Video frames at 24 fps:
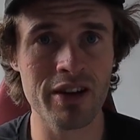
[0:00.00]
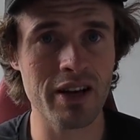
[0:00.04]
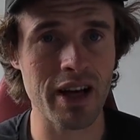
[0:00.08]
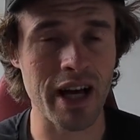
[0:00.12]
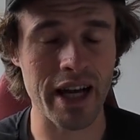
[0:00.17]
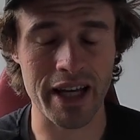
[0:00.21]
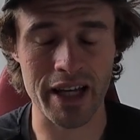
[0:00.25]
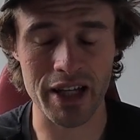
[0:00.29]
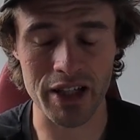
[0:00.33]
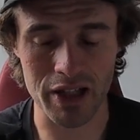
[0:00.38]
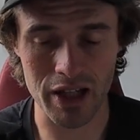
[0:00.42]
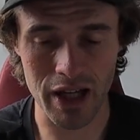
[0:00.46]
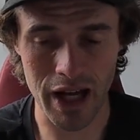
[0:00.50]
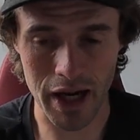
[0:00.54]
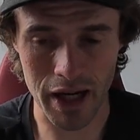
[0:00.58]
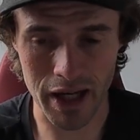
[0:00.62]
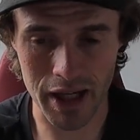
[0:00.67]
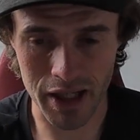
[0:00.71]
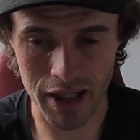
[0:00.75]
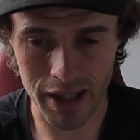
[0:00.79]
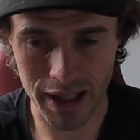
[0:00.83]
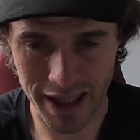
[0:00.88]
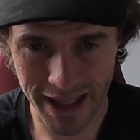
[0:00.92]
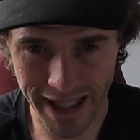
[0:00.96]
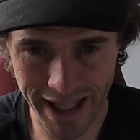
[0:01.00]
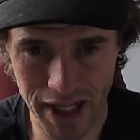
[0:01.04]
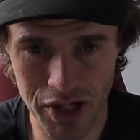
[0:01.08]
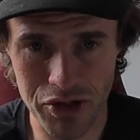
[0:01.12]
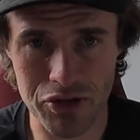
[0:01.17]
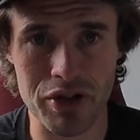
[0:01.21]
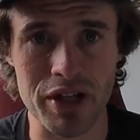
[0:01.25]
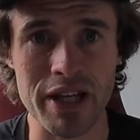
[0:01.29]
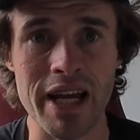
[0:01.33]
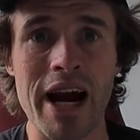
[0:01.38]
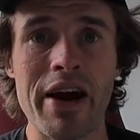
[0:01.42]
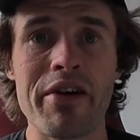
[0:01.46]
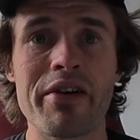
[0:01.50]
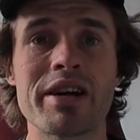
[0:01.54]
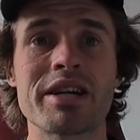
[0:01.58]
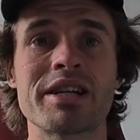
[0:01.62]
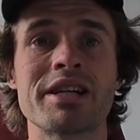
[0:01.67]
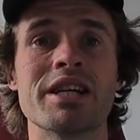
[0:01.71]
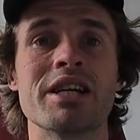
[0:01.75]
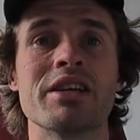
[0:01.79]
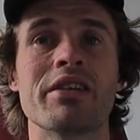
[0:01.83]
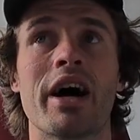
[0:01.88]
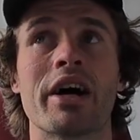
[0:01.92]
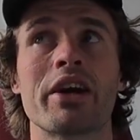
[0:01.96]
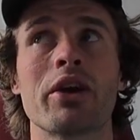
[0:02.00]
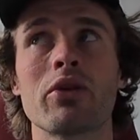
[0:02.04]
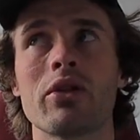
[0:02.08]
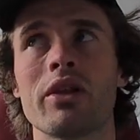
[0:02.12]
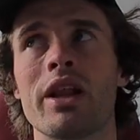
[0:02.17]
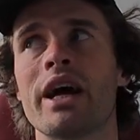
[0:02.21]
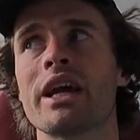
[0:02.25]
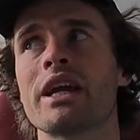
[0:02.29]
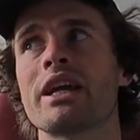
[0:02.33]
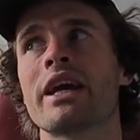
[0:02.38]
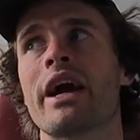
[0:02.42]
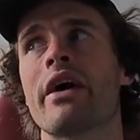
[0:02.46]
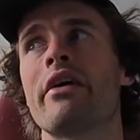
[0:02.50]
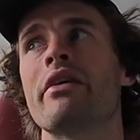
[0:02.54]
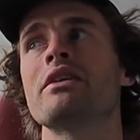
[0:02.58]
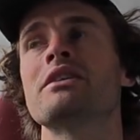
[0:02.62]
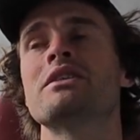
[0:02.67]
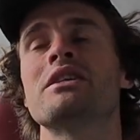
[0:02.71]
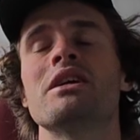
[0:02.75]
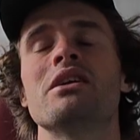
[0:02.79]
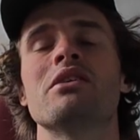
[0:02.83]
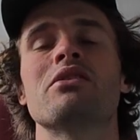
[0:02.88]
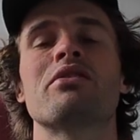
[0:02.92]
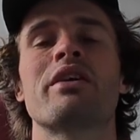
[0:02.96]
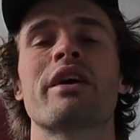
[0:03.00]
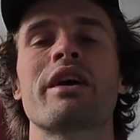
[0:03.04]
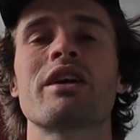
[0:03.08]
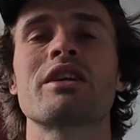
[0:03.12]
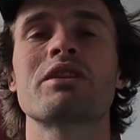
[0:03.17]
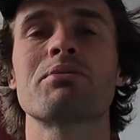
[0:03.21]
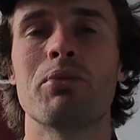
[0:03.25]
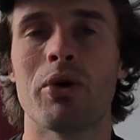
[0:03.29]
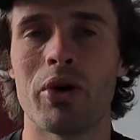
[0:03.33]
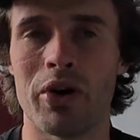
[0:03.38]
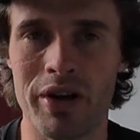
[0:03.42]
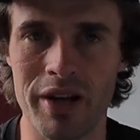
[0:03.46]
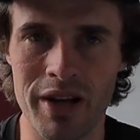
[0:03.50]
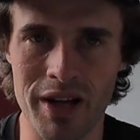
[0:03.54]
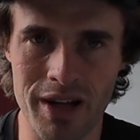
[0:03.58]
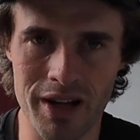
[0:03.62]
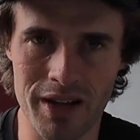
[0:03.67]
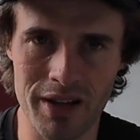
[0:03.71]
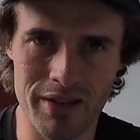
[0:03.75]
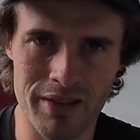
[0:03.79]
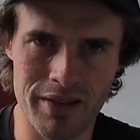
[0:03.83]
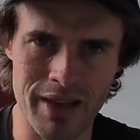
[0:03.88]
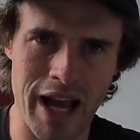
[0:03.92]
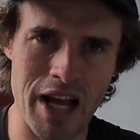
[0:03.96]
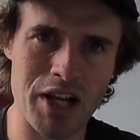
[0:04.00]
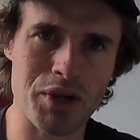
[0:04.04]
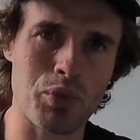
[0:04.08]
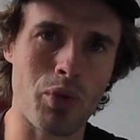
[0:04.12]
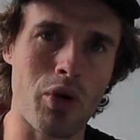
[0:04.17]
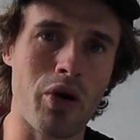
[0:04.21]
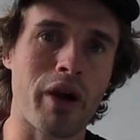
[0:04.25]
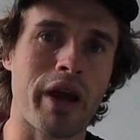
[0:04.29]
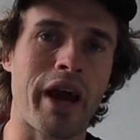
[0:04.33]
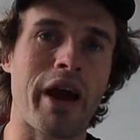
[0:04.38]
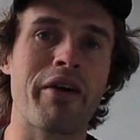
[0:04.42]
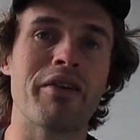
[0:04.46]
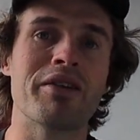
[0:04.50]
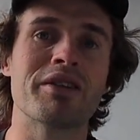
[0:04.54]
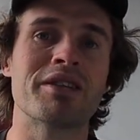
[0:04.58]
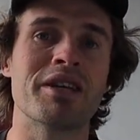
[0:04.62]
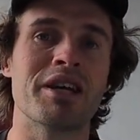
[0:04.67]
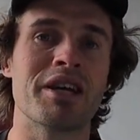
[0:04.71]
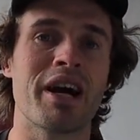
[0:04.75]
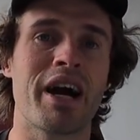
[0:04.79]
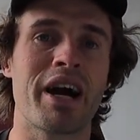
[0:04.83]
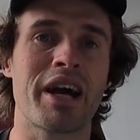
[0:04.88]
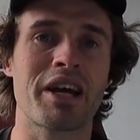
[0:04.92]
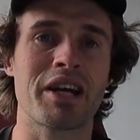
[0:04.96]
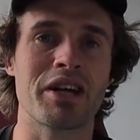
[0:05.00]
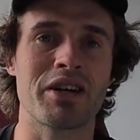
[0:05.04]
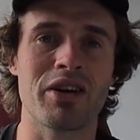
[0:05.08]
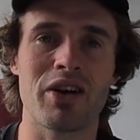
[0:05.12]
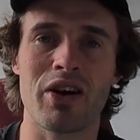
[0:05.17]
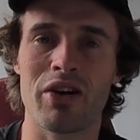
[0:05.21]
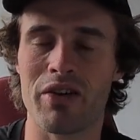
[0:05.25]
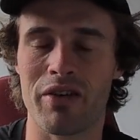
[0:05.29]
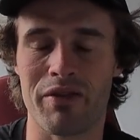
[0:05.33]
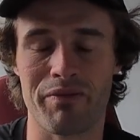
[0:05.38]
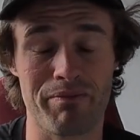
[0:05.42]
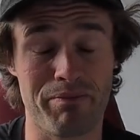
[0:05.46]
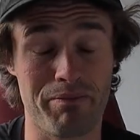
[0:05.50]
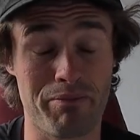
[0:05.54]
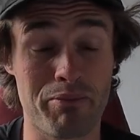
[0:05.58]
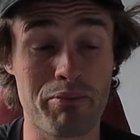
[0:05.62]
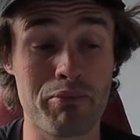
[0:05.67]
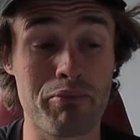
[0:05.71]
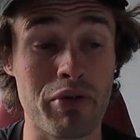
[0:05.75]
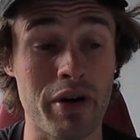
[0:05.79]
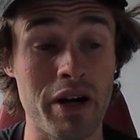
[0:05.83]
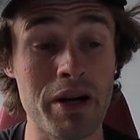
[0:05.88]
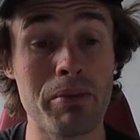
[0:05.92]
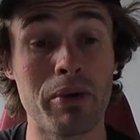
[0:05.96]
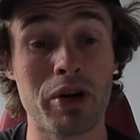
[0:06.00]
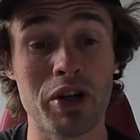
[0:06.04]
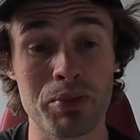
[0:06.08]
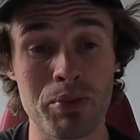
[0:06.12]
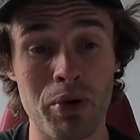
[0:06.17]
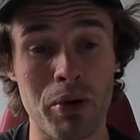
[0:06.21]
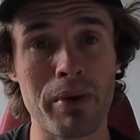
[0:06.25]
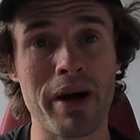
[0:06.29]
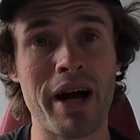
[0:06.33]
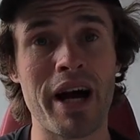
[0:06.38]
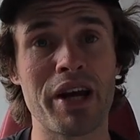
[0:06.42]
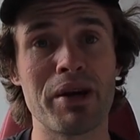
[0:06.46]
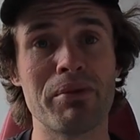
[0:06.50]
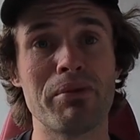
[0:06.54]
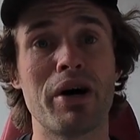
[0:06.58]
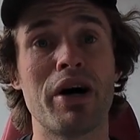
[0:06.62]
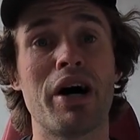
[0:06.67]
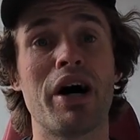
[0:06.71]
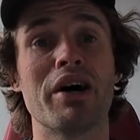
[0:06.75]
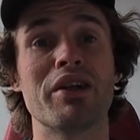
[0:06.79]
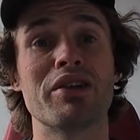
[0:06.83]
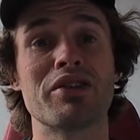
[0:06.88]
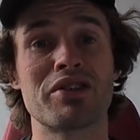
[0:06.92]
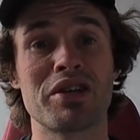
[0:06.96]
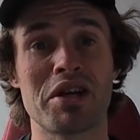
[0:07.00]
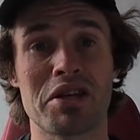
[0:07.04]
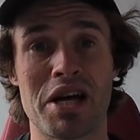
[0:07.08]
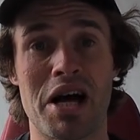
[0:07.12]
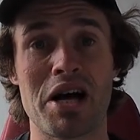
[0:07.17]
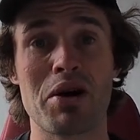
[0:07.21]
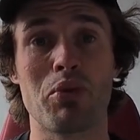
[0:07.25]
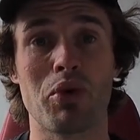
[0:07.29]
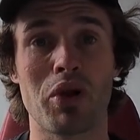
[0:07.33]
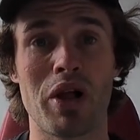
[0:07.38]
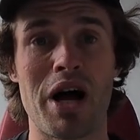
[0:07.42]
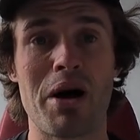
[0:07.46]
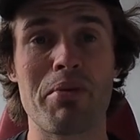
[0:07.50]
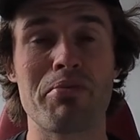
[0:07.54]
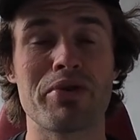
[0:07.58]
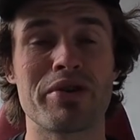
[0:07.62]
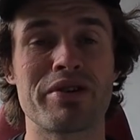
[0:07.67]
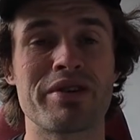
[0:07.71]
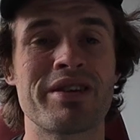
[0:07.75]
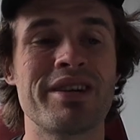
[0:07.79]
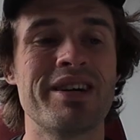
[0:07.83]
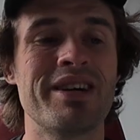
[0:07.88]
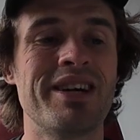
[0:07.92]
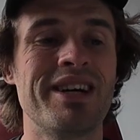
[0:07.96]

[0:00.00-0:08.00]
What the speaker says: I can literally guarantee that. I don't like guaranteeing things, but that's one guarantee I can pretty much put my hand on my heart and say that will happen,